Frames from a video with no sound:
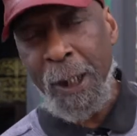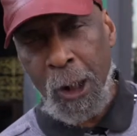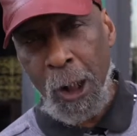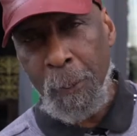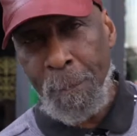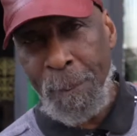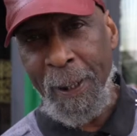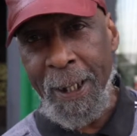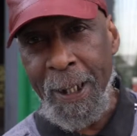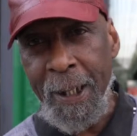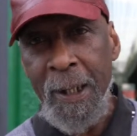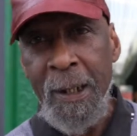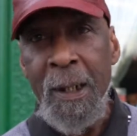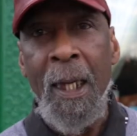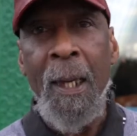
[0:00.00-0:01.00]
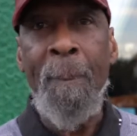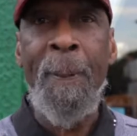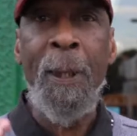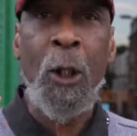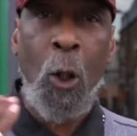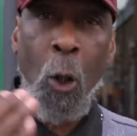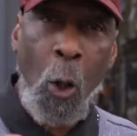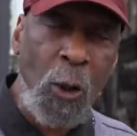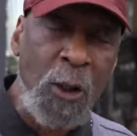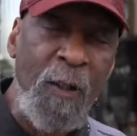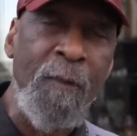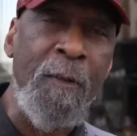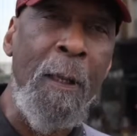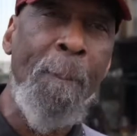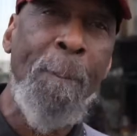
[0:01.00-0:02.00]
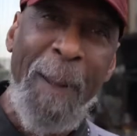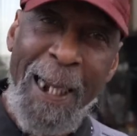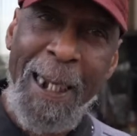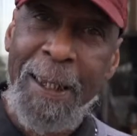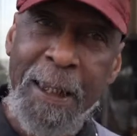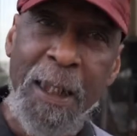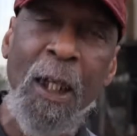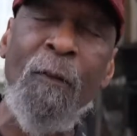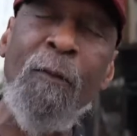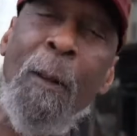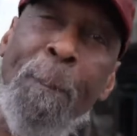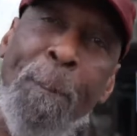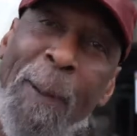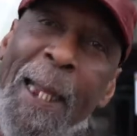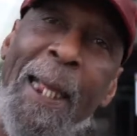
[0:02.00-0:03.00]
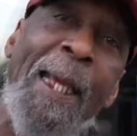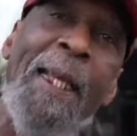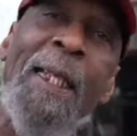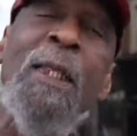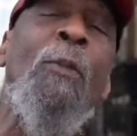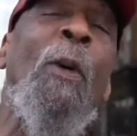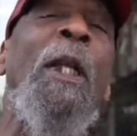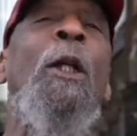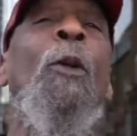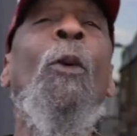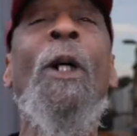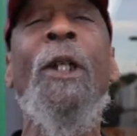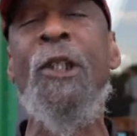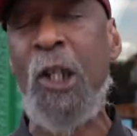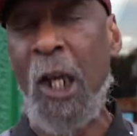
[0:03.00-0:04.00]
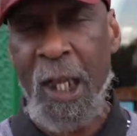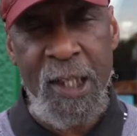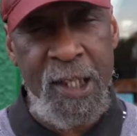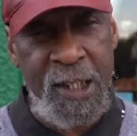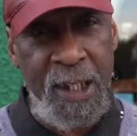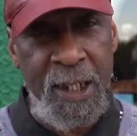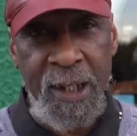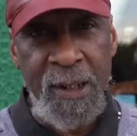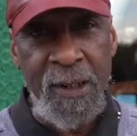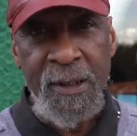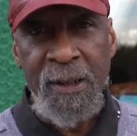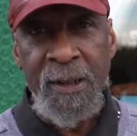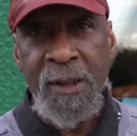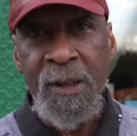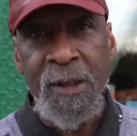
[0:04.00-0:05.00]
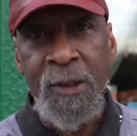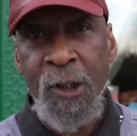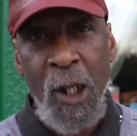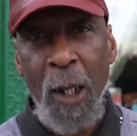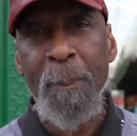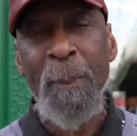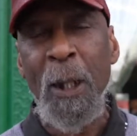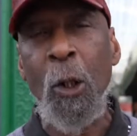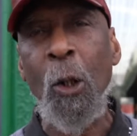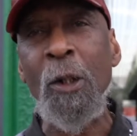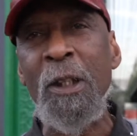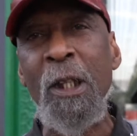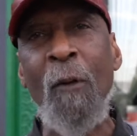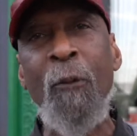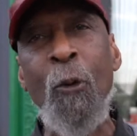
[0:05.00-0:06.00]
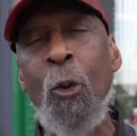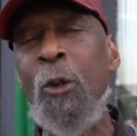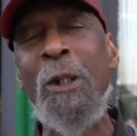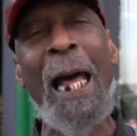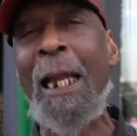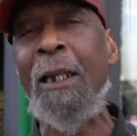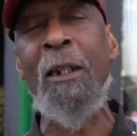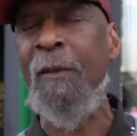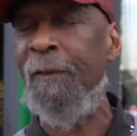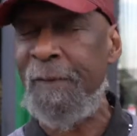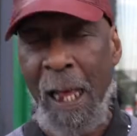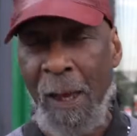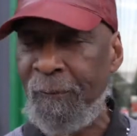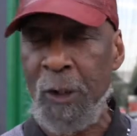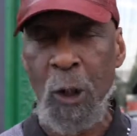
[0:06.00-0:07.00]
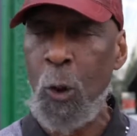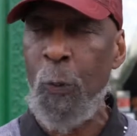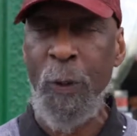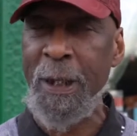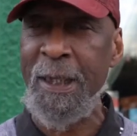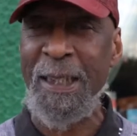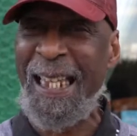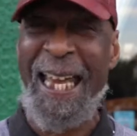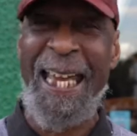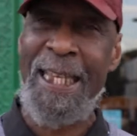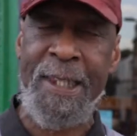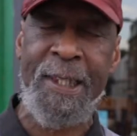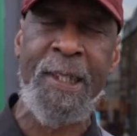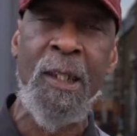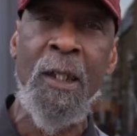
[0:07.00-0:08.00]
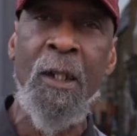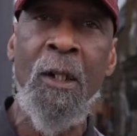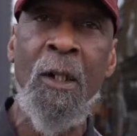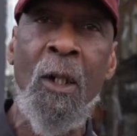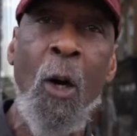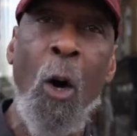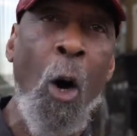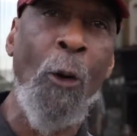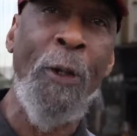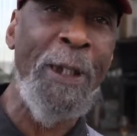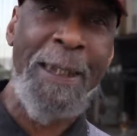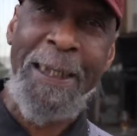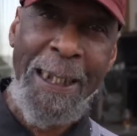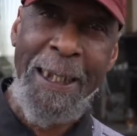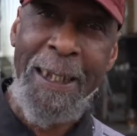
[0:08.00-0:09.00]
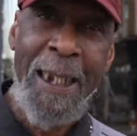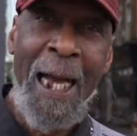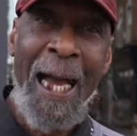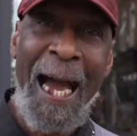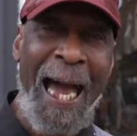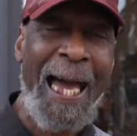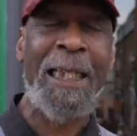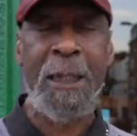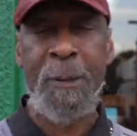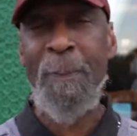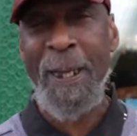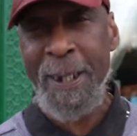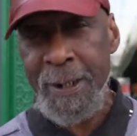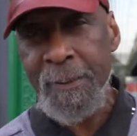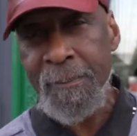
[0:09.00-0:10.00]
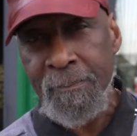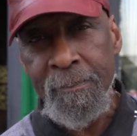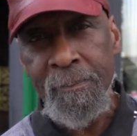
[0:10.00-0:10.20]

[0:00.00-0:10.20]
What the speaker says: a good player because of the ability of the players when he were at Chelsea. Not because of who David Luiz is, or indeed has been.